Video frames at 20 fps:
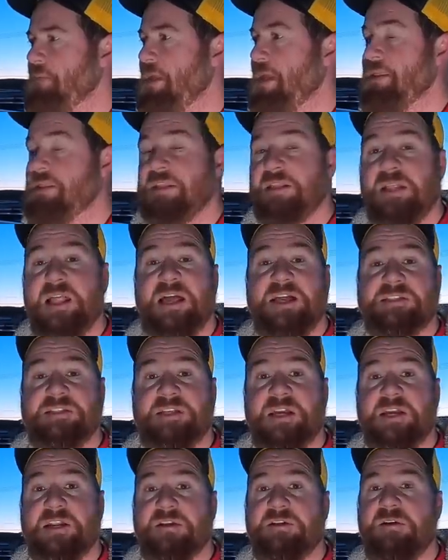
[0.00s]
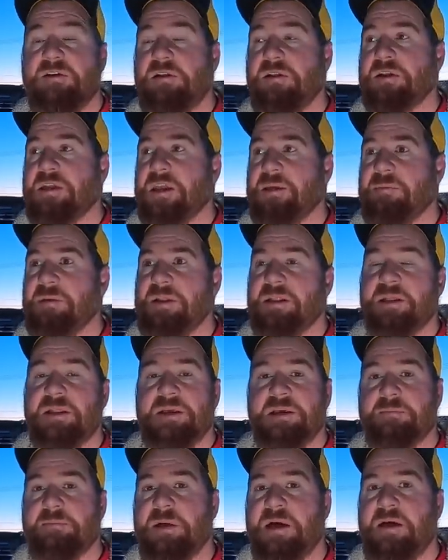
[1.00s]
And then last night a call came in at
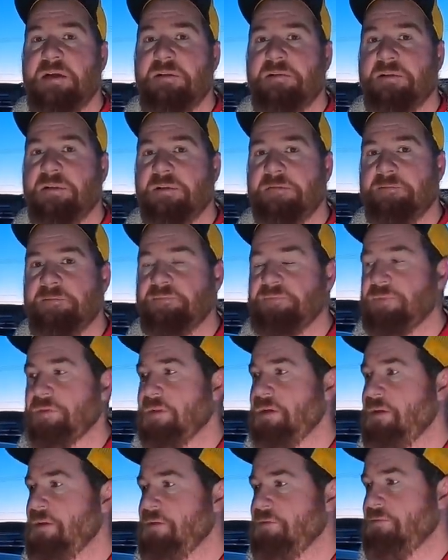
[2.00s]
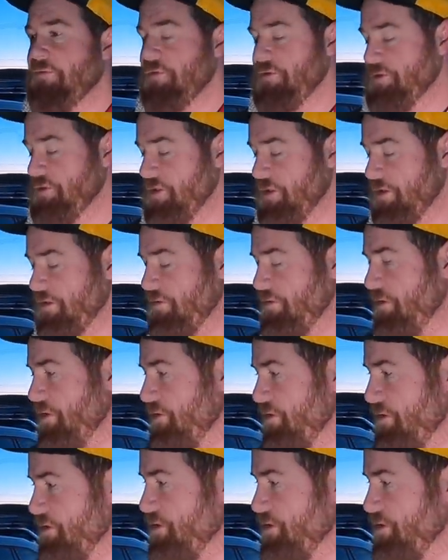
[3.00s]
Lake Powell for a stuck Toyota.